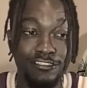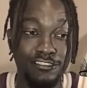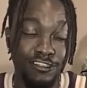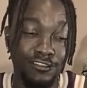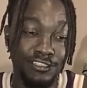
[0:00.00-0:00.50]

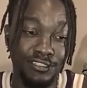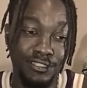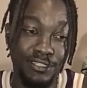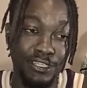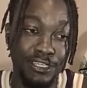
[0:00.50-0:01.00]
So it's
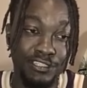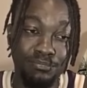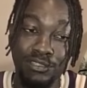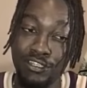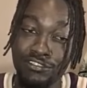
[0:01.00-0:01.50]
it's
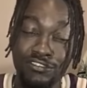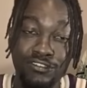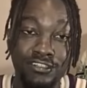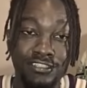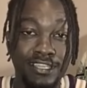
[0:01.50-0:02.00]
plenty
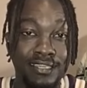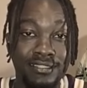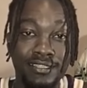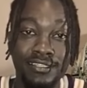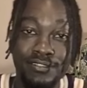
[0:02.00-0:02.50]
stories
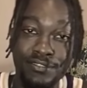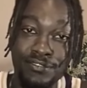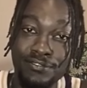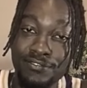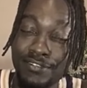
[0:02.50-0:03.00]
like that
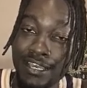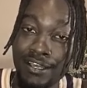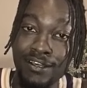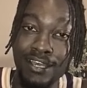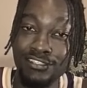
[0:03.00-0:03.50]
of
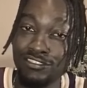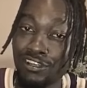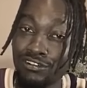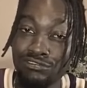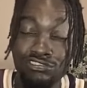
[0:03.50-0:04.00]
uh, I
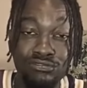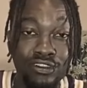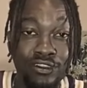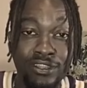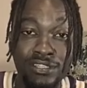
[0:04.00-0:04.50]
sold
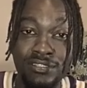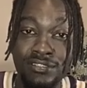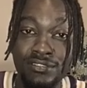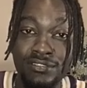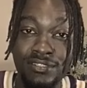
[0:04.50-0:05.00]
too
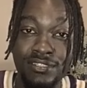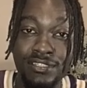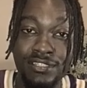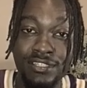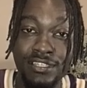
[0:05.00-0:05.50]
early.
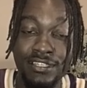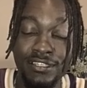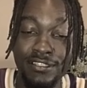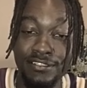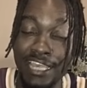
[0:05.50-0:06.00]

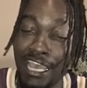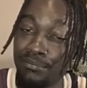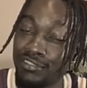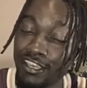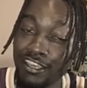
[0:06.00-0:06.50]

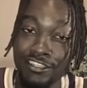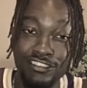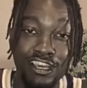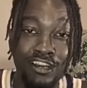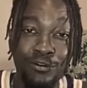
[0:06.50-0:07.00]
Diamond
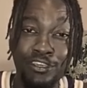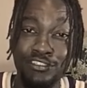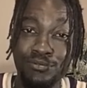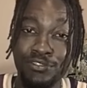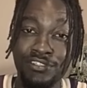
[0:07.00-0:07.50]
hands
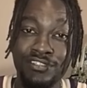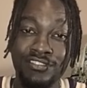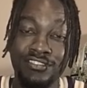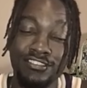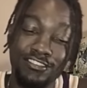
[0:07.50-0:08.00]
always win.